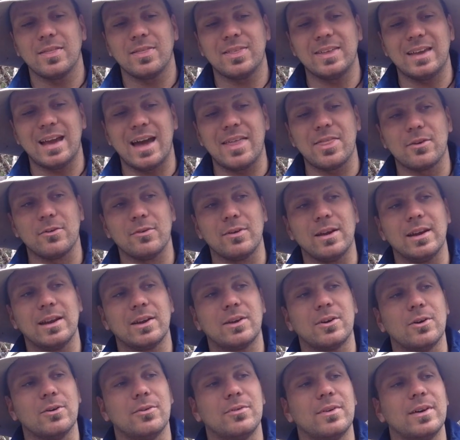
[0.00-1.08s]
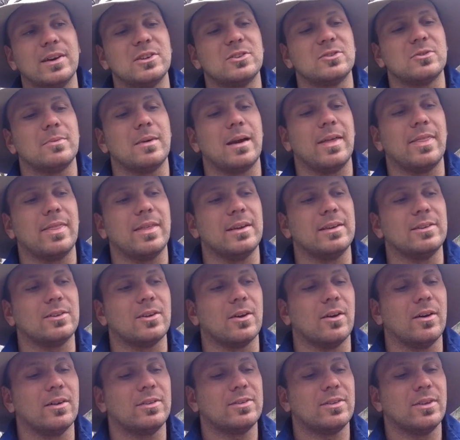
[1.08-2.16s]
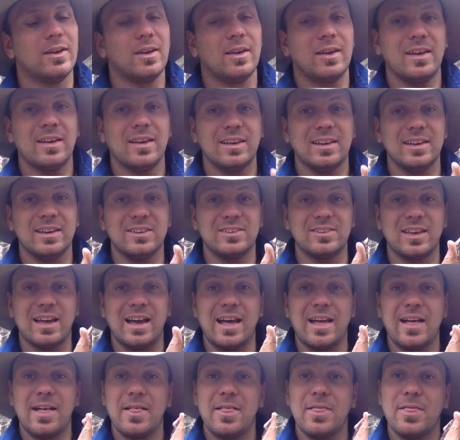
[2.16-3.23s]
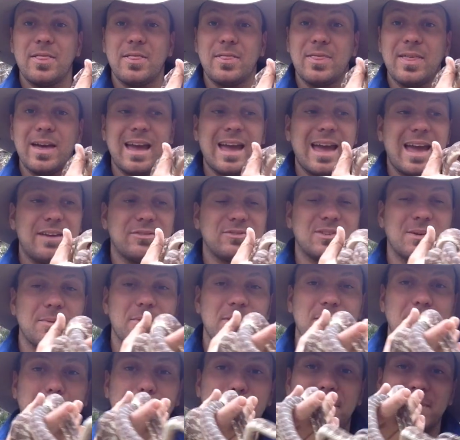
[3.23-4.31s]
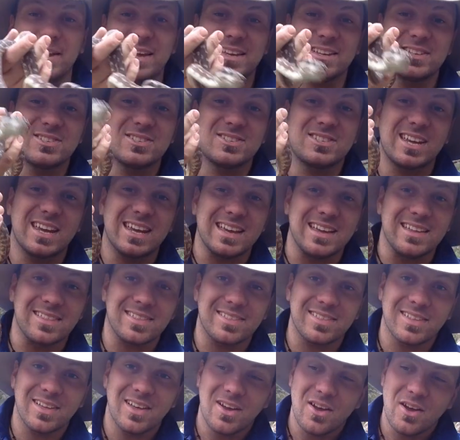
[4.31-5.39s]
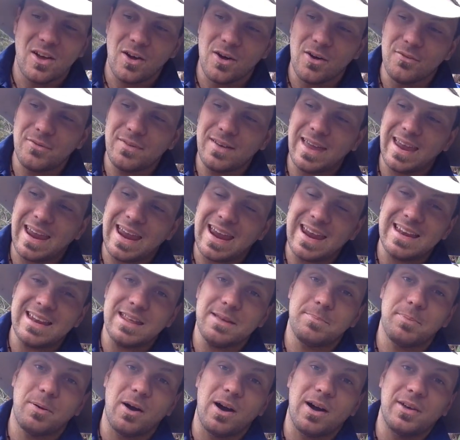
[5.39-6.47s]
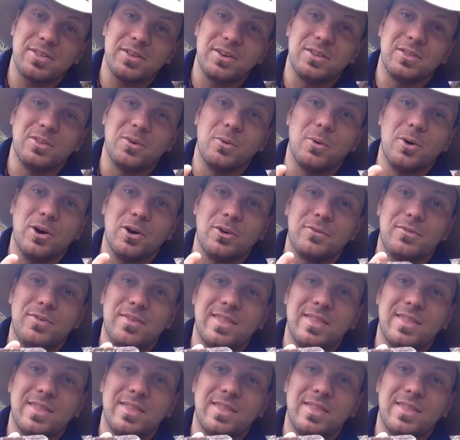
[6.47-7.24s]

The other really cool feature about these guys is that they have some of the biggest teeth of any python in the world